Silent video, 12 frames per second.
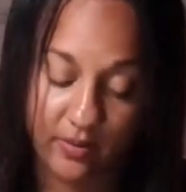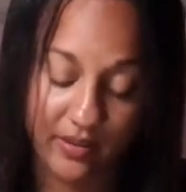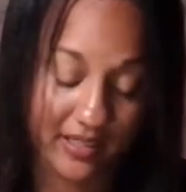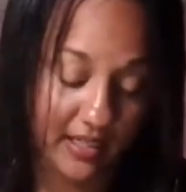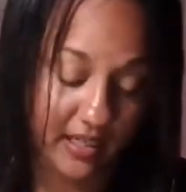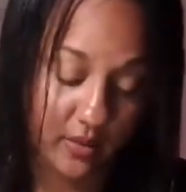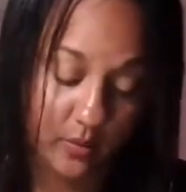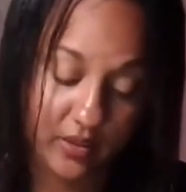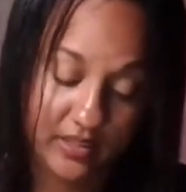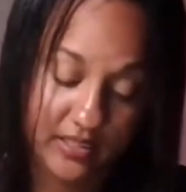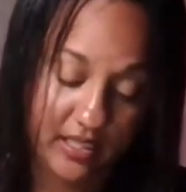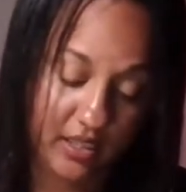but I kind of
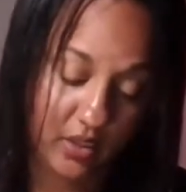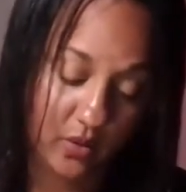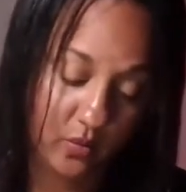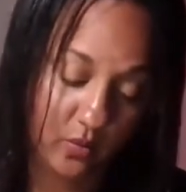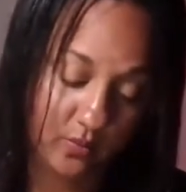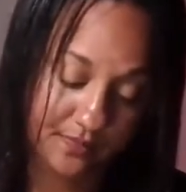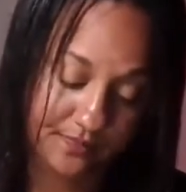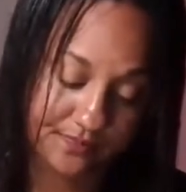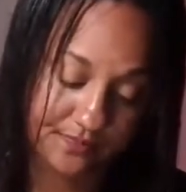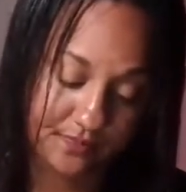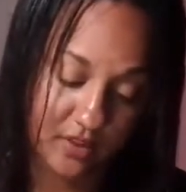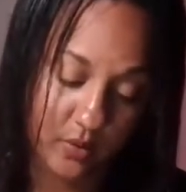want to take you,
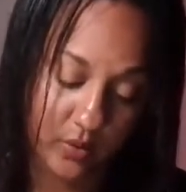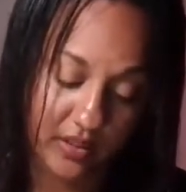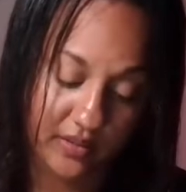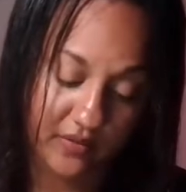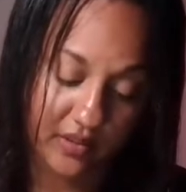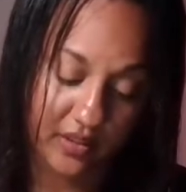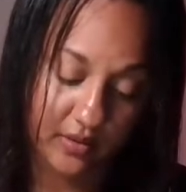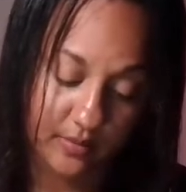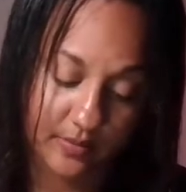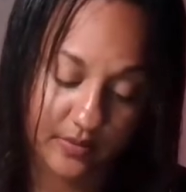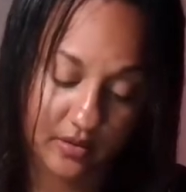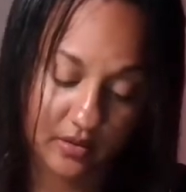Queen of
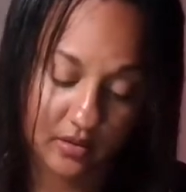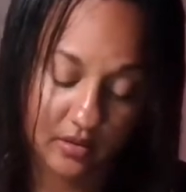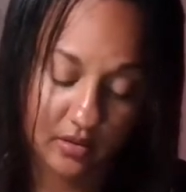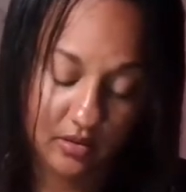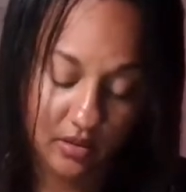Cups.